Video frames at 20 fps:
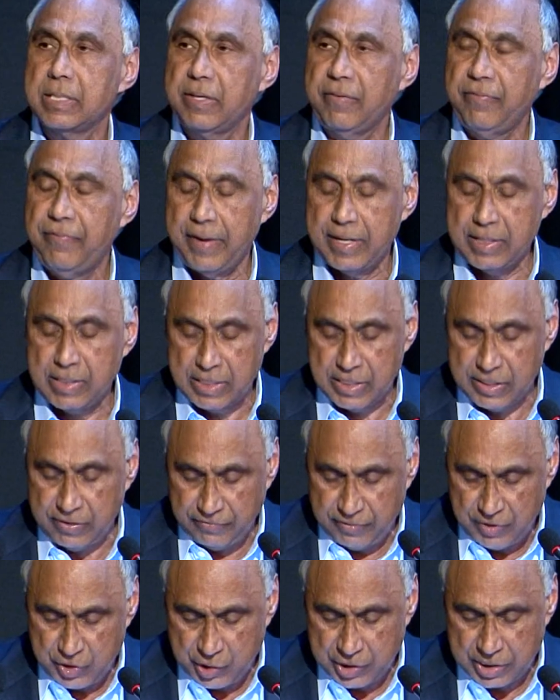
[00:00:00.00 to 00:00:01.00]
defect and
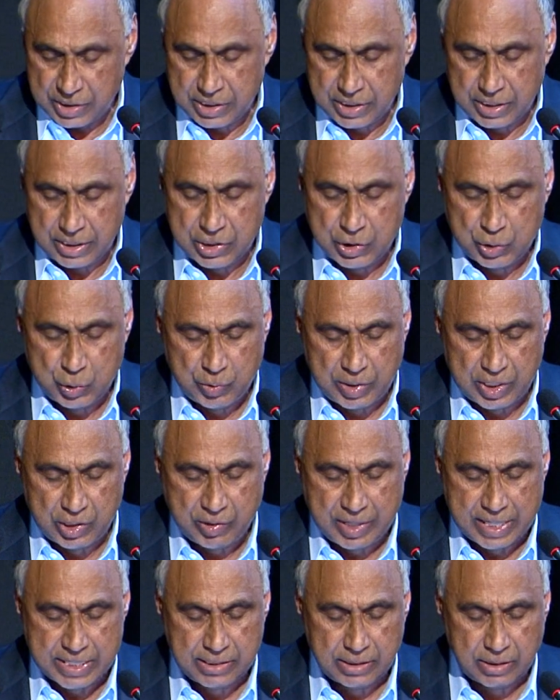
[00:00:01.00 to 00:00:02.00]
deficiencies to
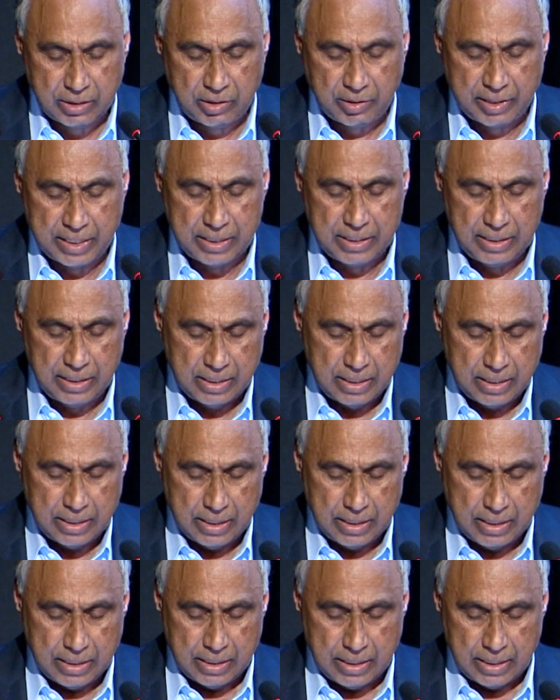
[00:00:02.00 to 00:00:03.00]
address the current
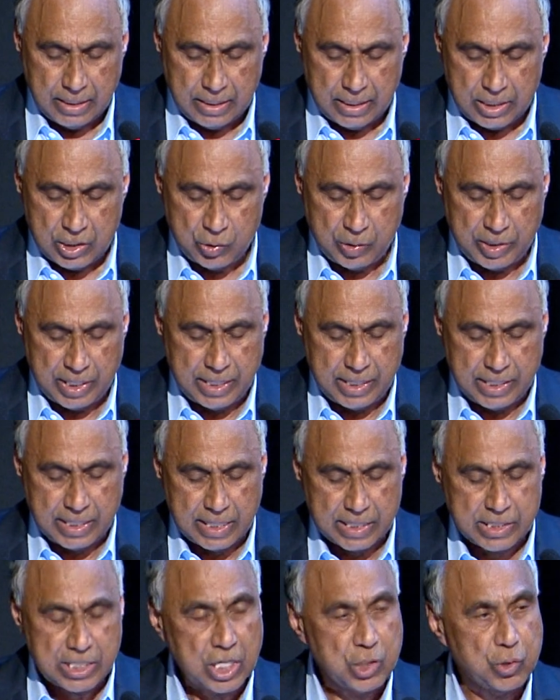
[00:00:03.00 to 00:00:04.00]
to
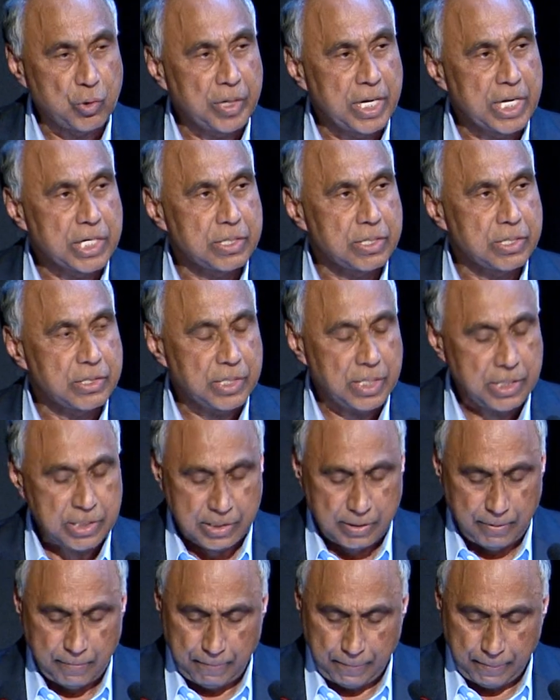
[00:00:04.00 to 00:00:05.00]
India's educational
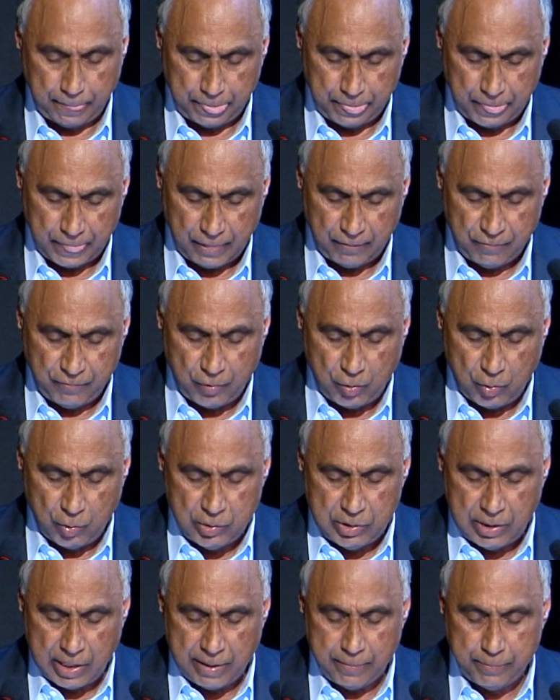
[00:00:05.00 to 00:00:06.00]
system.
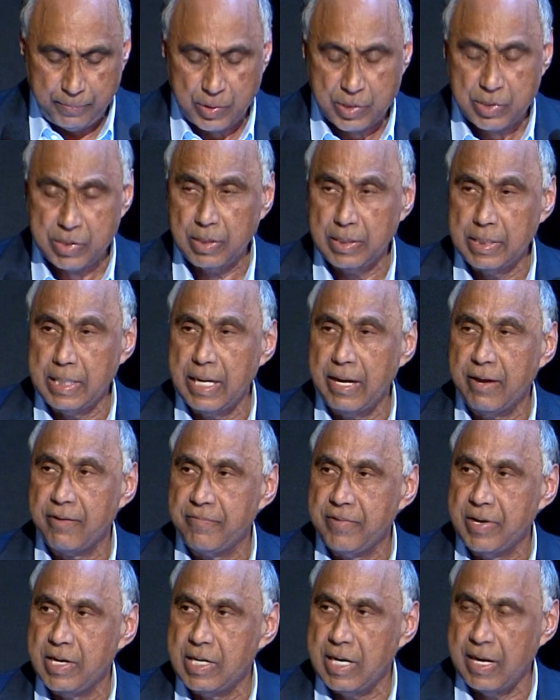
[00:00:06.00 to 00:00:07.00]
Fourth, I'm personally
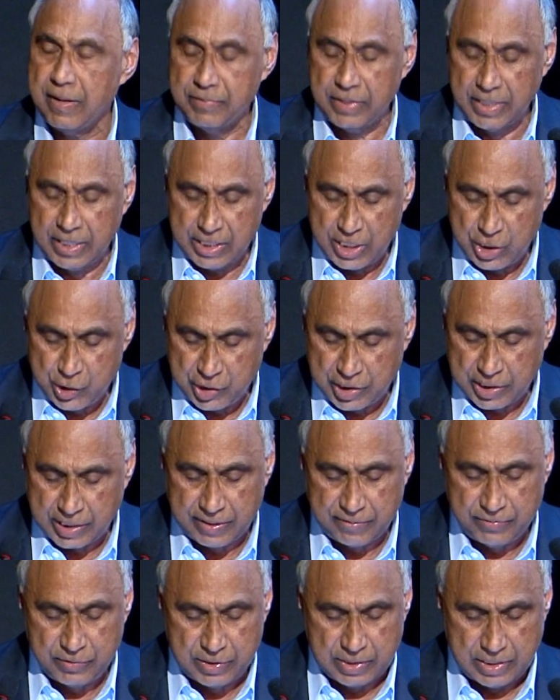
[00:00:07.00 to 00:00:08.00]
aware of the
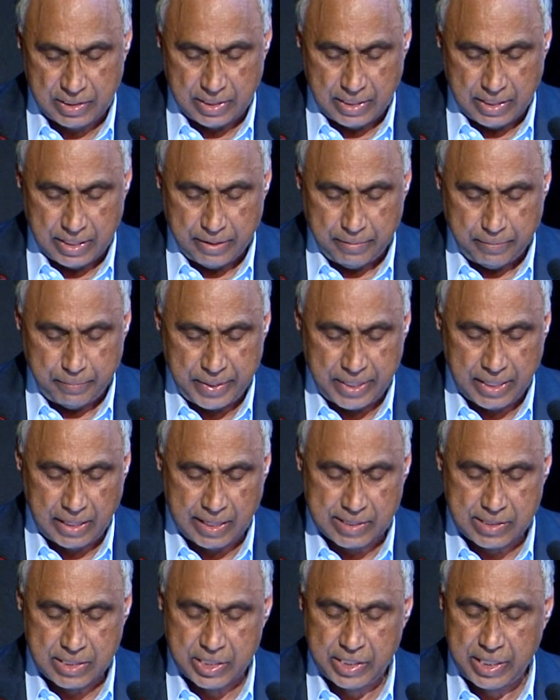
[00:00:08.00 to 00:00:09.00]
initiatives being
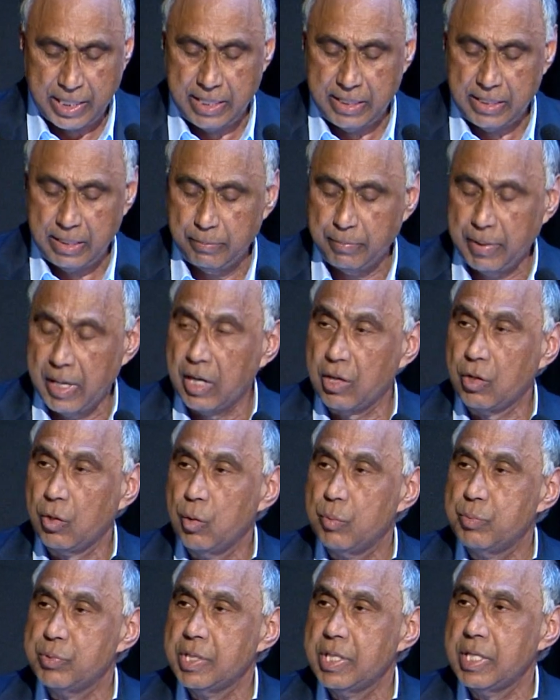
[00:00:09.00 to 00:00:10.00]
undertaken by
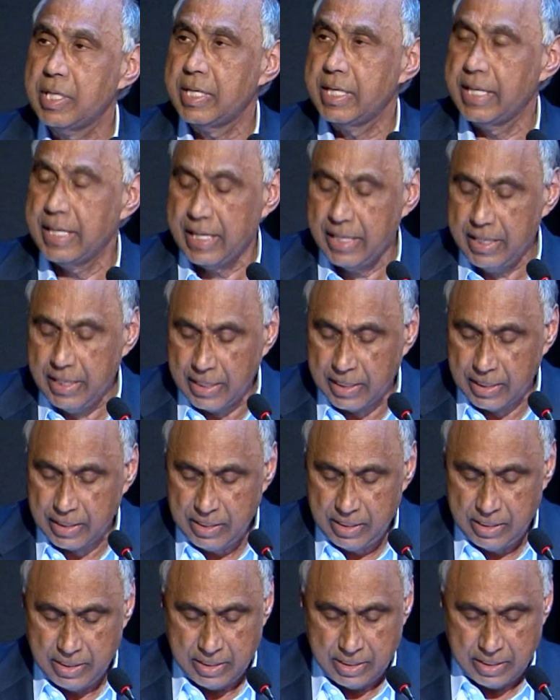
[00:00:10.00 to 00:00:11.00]
groups here in India